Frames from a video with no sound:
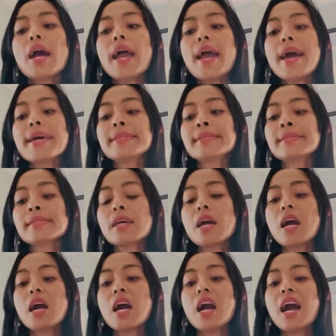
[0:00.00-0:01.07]
And
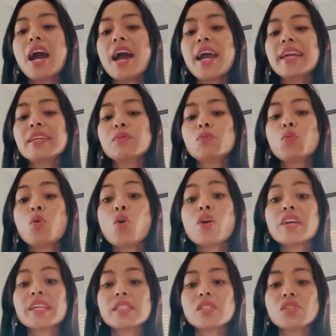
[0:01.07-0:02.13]
I
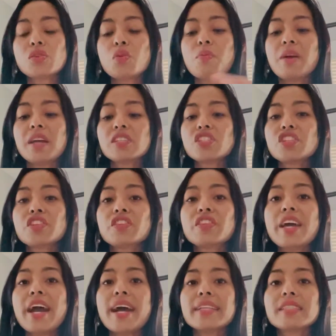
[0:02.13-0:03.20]
wore it so much
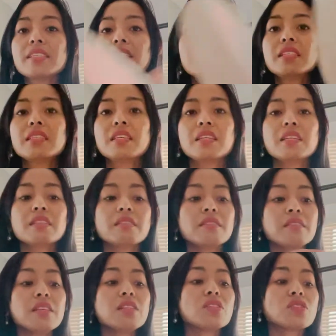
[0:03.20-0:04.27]
that
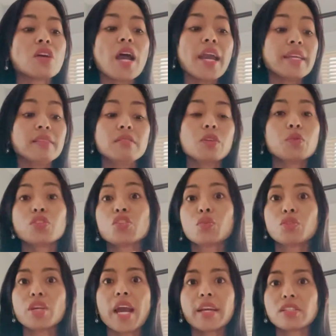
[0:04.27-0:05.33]
there was no
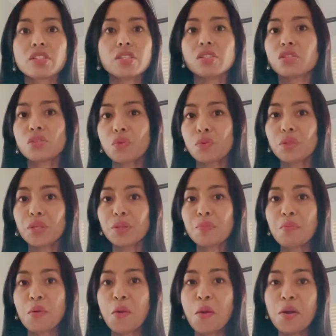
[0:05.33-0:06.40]
traction in the sole
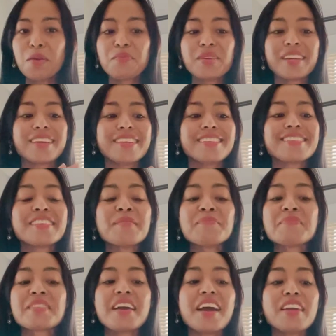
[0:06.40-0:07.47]
anymore, because
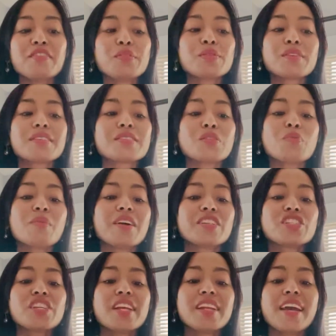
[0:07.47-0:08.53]
I've used it so
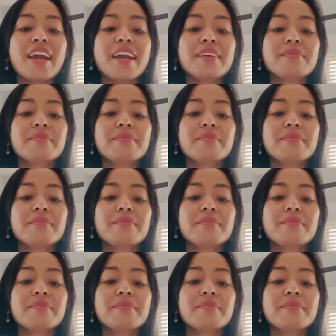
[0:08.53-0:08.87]
much, and I